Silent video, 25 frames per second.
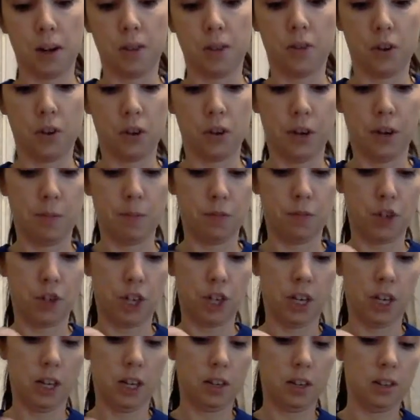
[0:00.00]
of cream
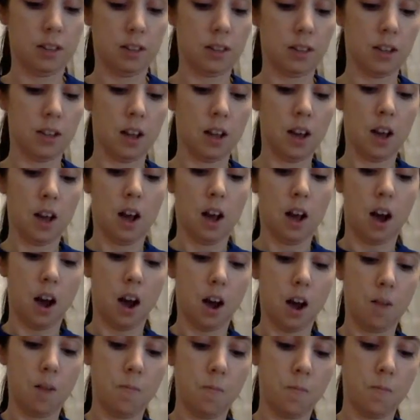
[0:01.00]
cheese,
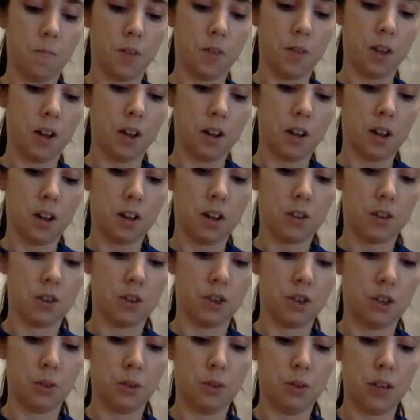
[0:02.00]

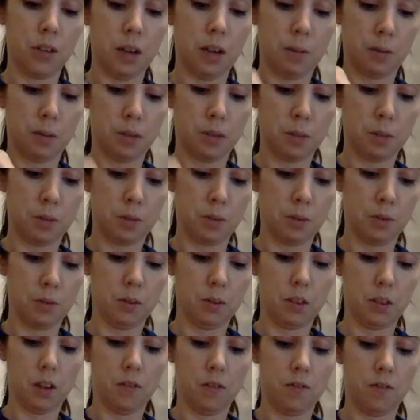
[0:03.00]
2 tablespoons
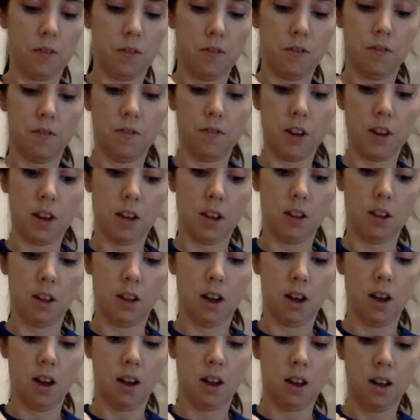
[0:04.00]
of
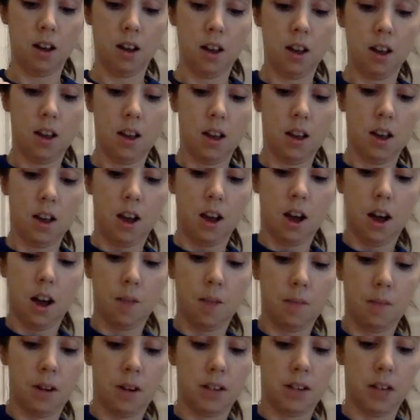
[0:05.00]
vanilla,
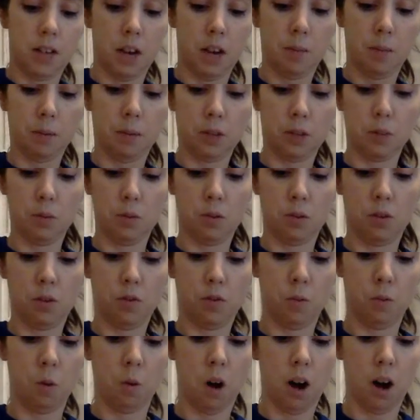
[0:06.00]
a tablespoon of
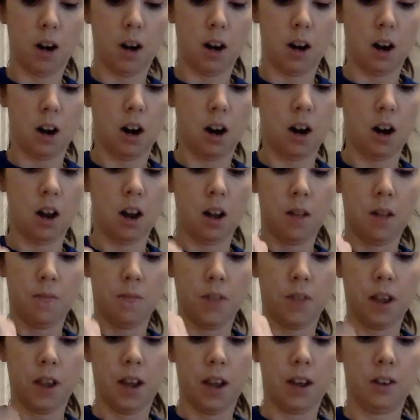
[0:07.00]
water,
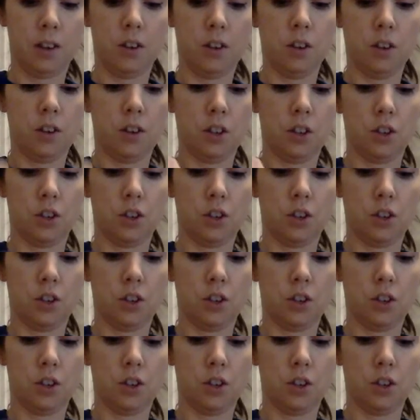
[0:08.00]
and